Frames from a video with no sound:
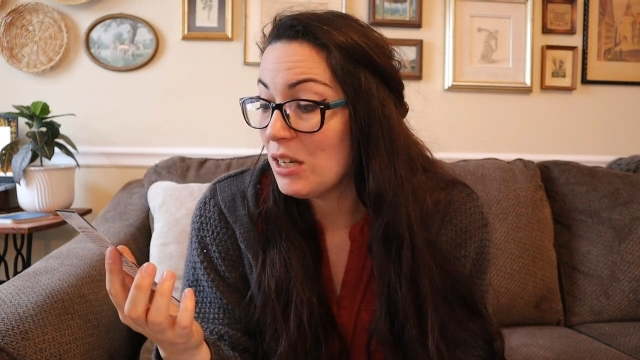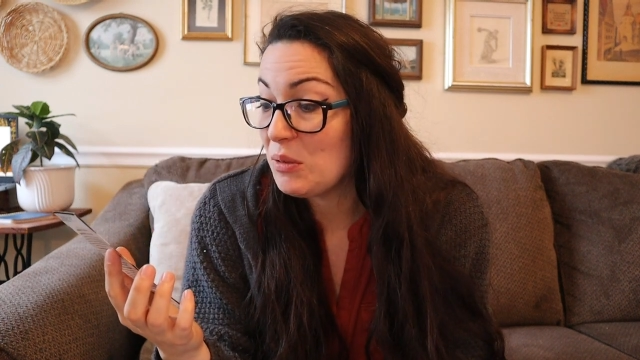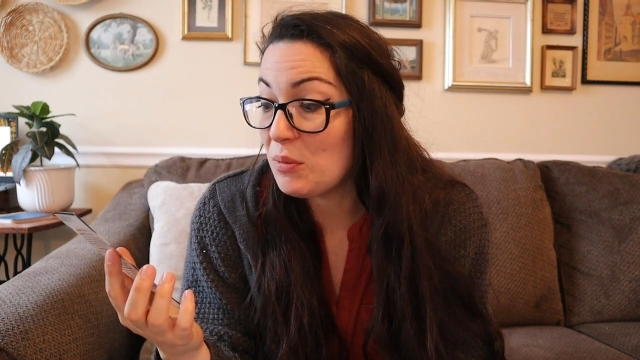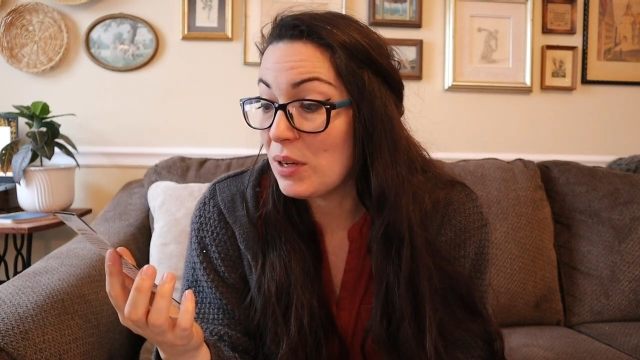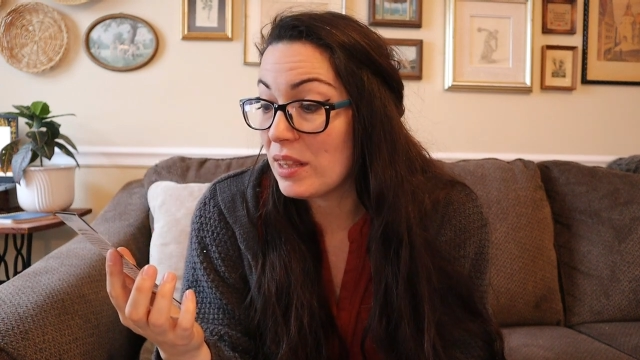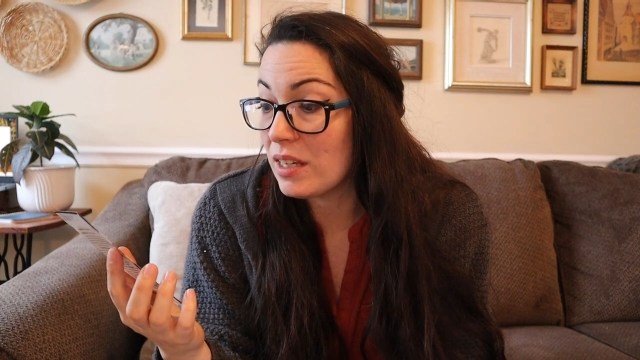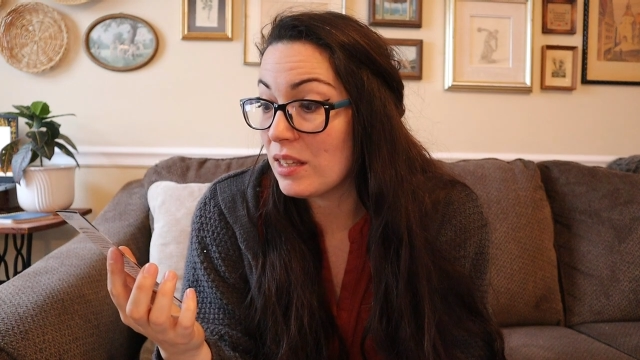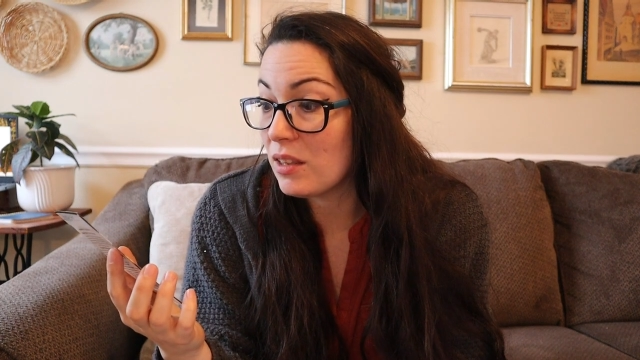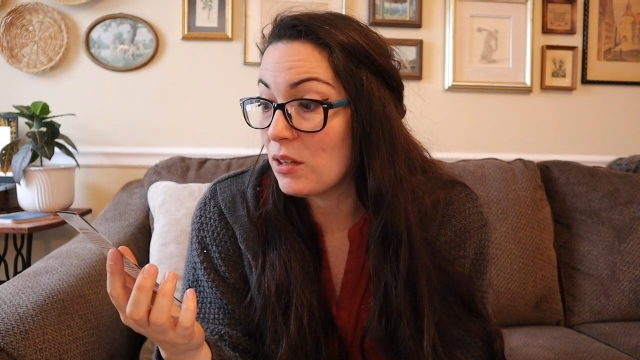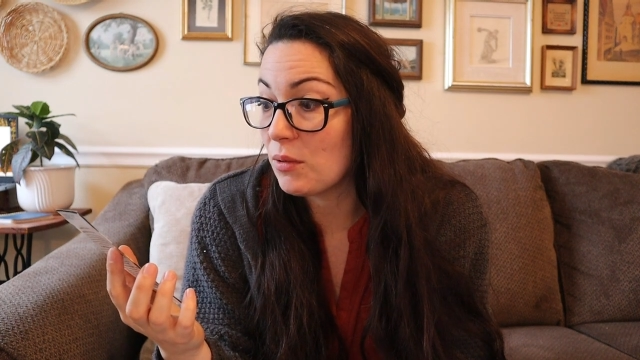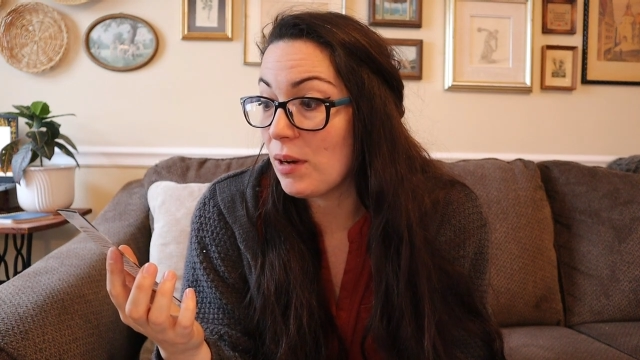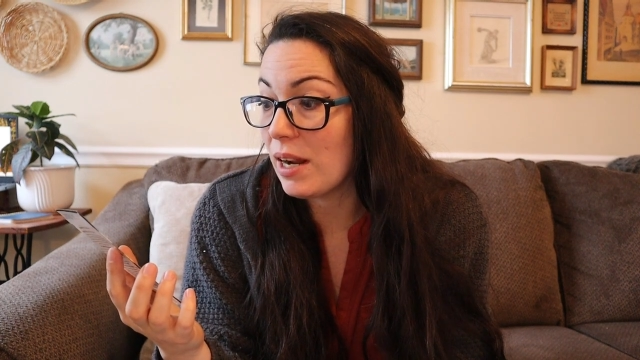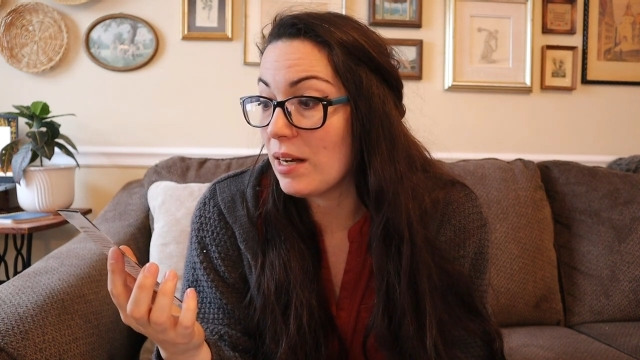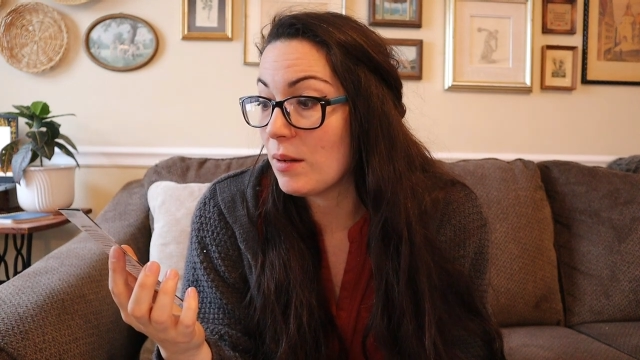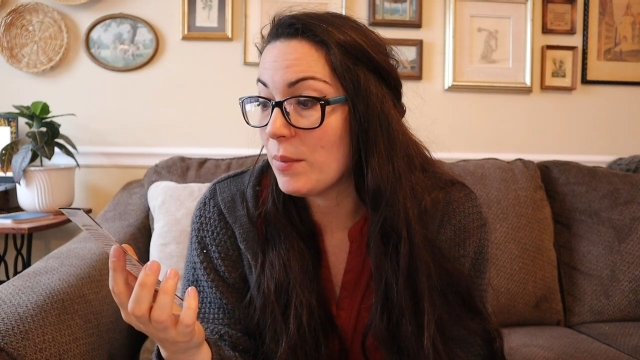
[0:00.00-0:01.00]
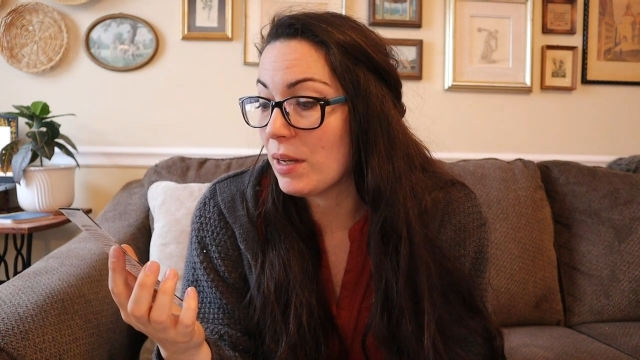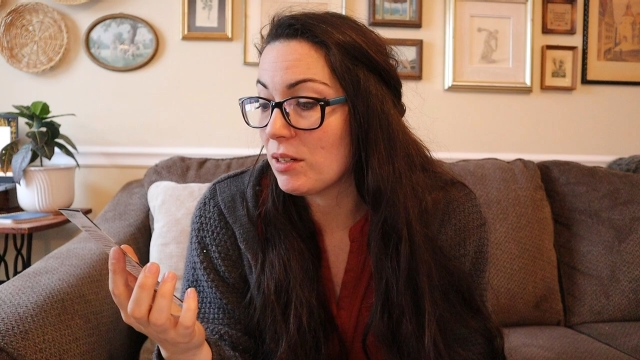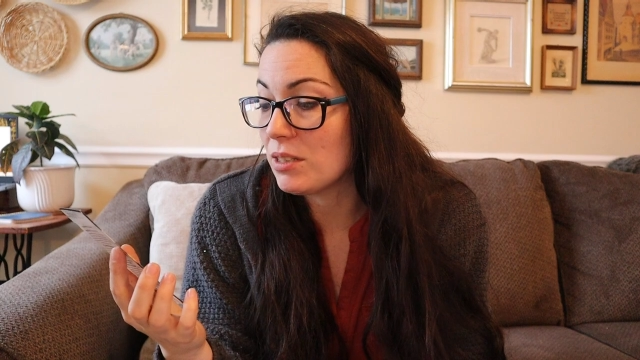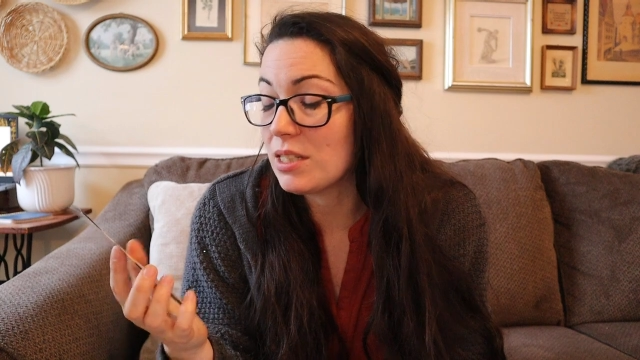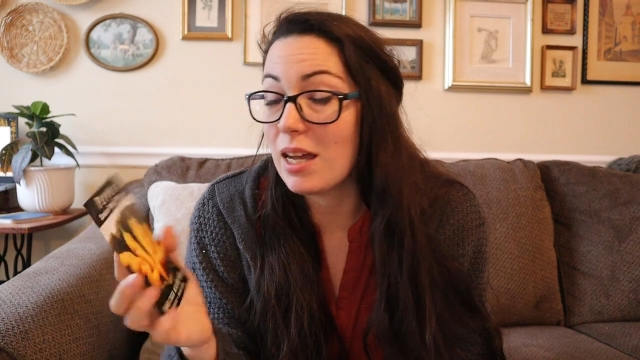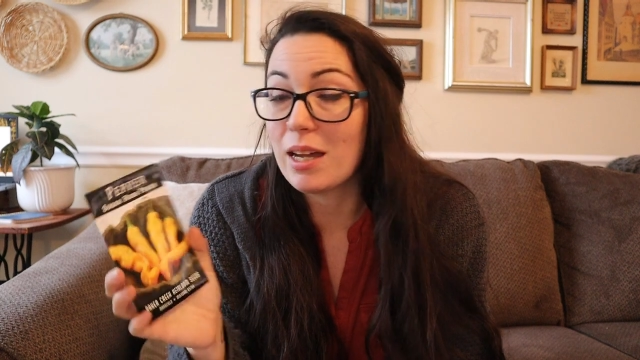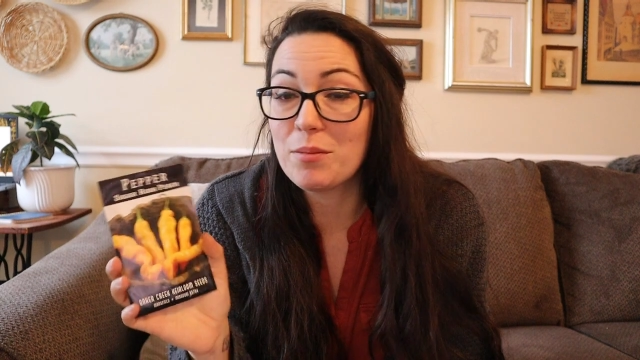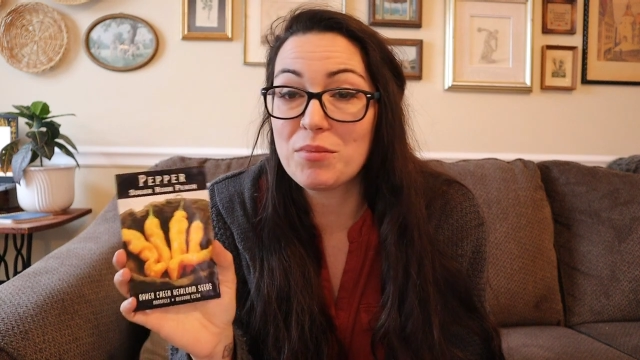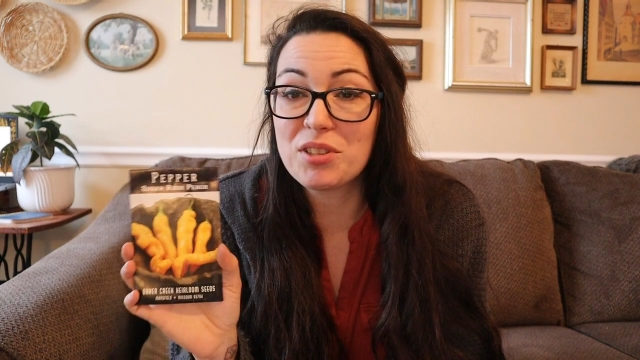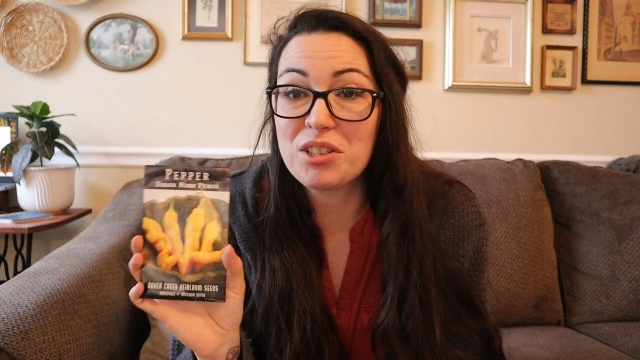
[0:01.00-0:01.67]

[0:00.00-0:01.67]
within the right amount of time,